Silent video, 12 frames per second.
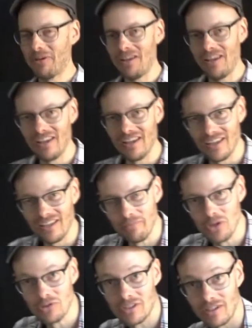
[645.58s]
playing uh,
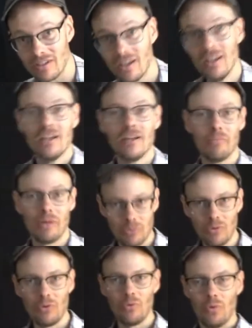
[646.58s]
music, but
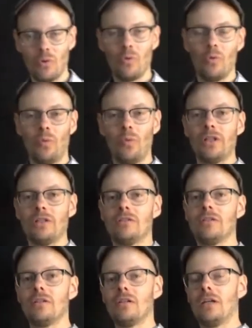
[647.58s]
we went
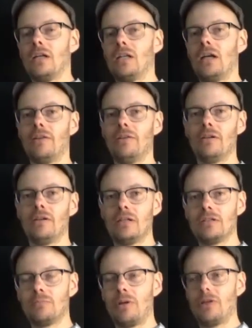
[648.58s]
uh, and had the
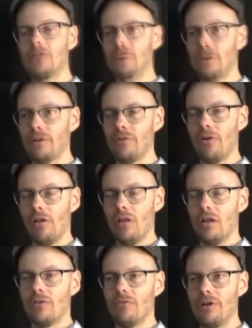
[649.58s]
experience so, there.
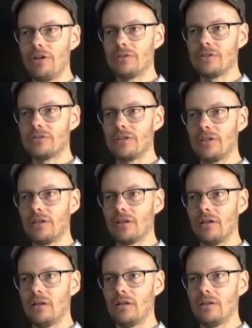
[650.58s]
Very interesting.
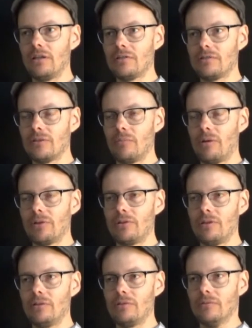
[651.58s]
Uh, that's about
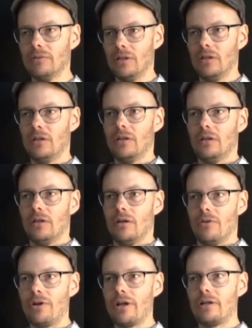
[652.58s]
the new
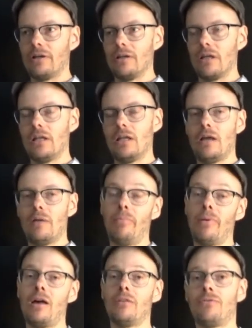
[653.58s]
record. And uh,
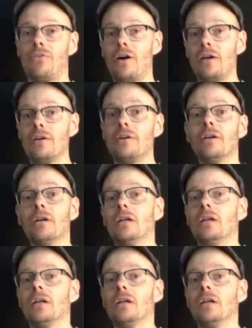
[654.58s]
Blood Fire,